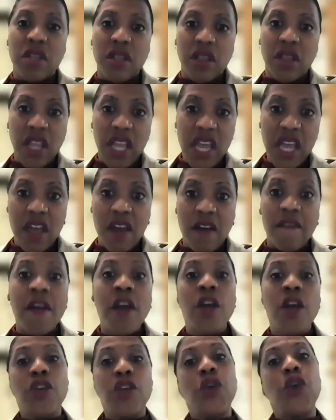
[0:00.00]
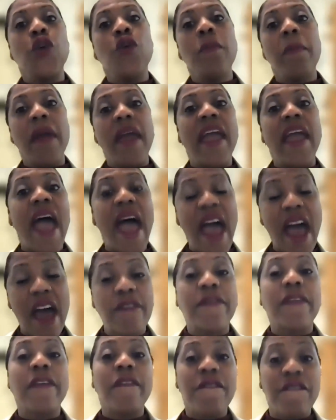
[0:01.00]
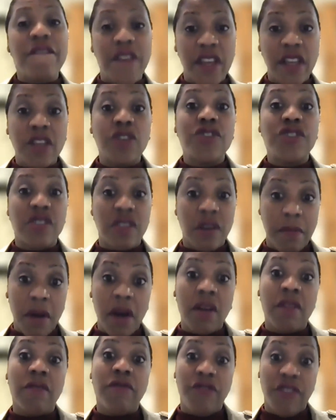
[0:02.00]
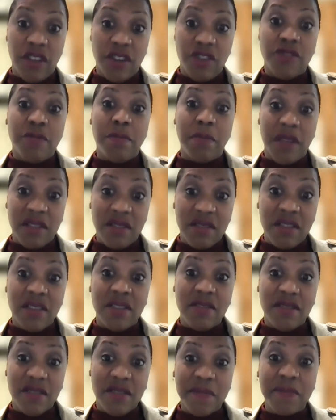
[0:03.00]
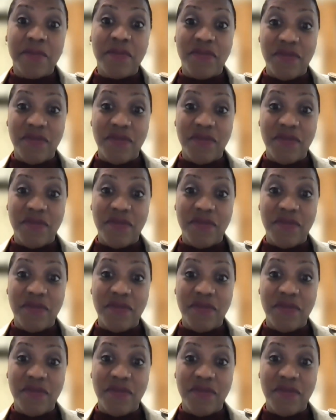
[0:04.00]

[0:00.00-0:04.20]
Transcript: to live, you may have to finish some unfinished business.